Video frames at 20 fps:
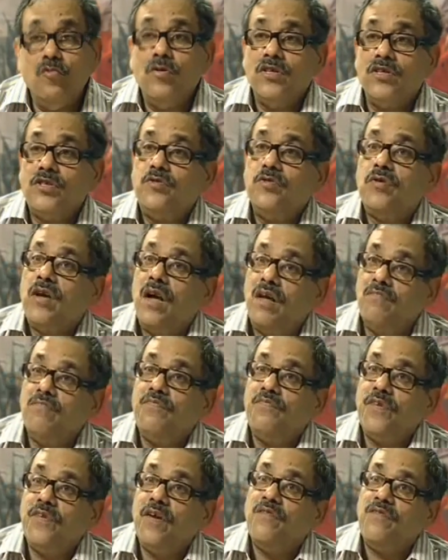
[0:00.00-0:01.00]
who was to
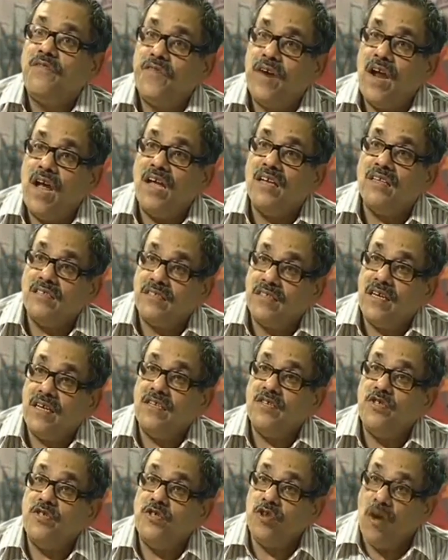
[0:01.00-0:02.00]
come from France
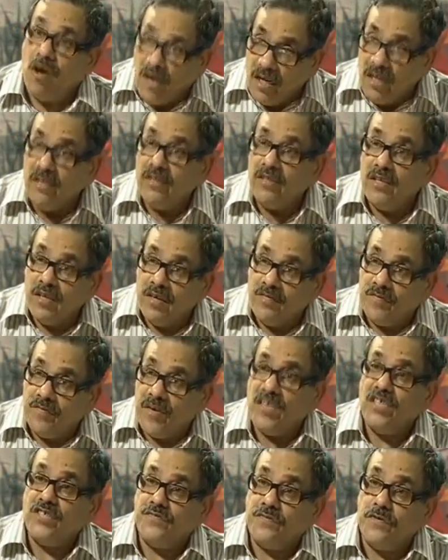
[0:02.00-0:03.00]
and join the
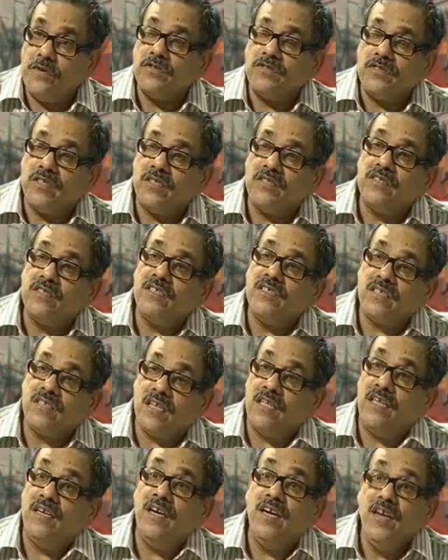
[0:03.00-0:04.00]
French forces in
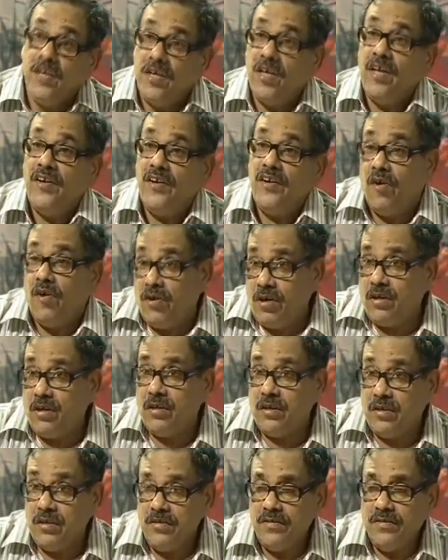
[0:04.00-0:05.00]
southern India in
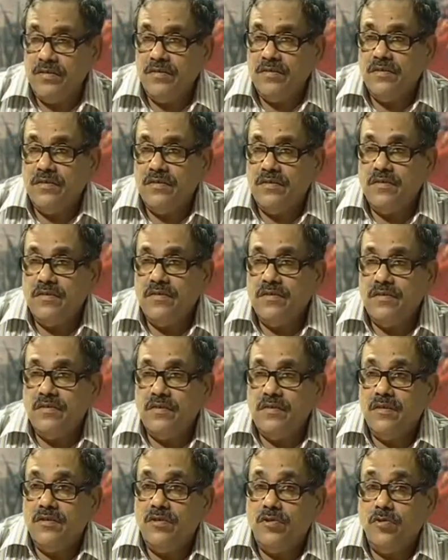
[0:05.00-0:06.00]
order
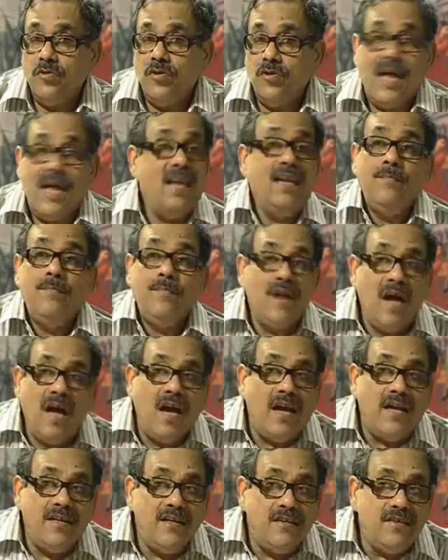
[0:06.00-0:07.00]
to rally
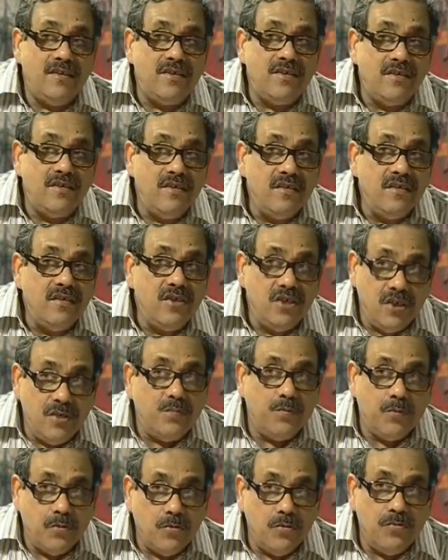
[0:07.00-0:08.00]
behind
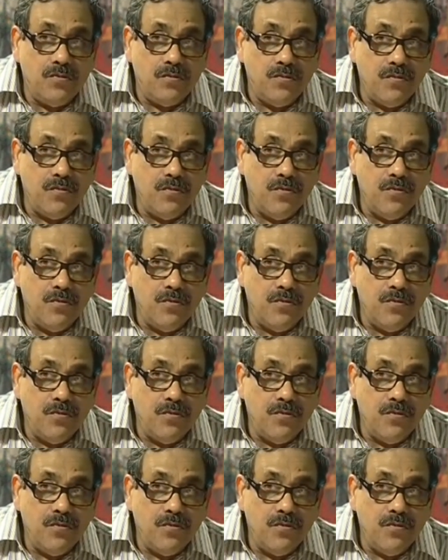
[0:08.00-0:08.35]
Tipu,